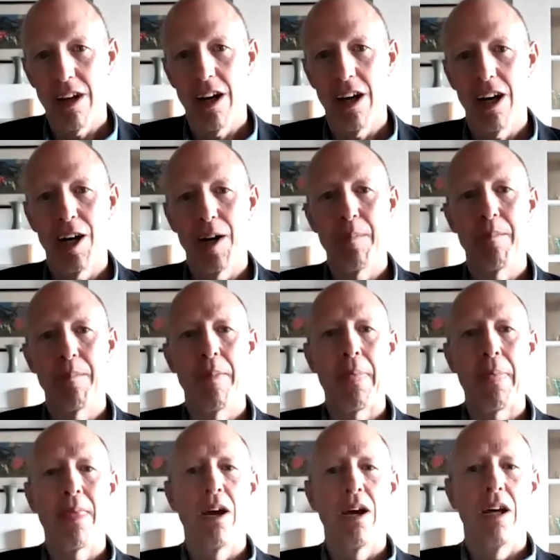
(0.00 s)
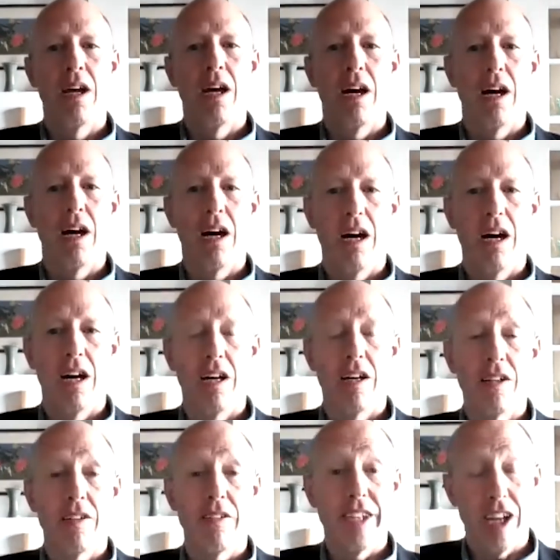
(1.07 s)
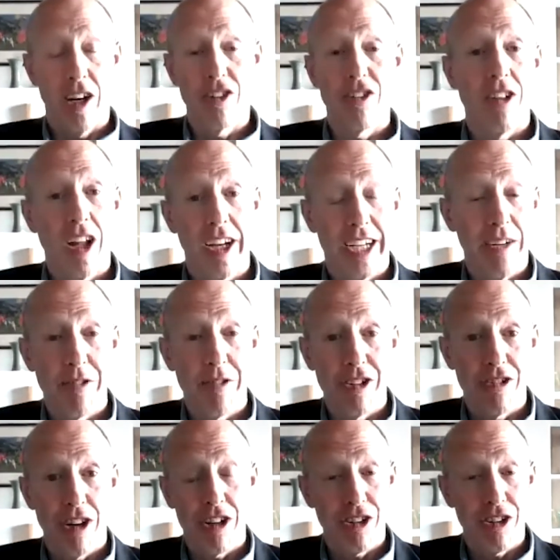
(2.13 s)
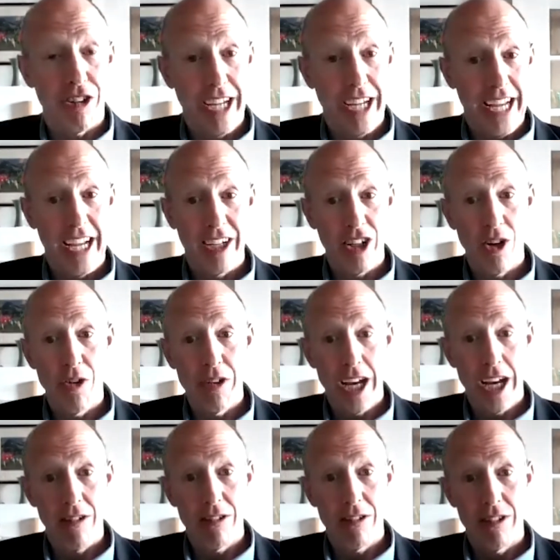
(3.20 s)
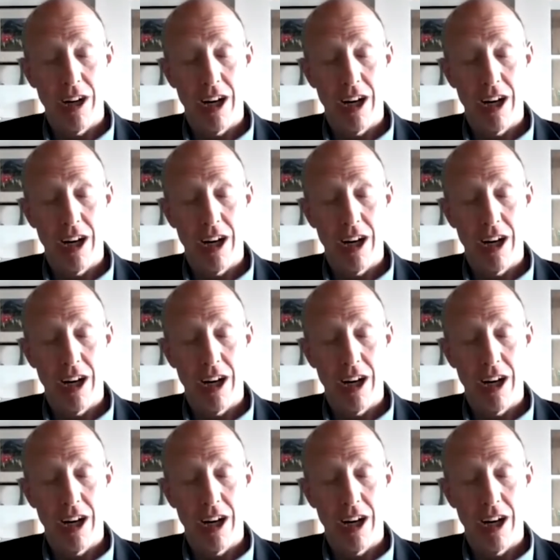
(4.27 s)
The underlying infrastructure can go down.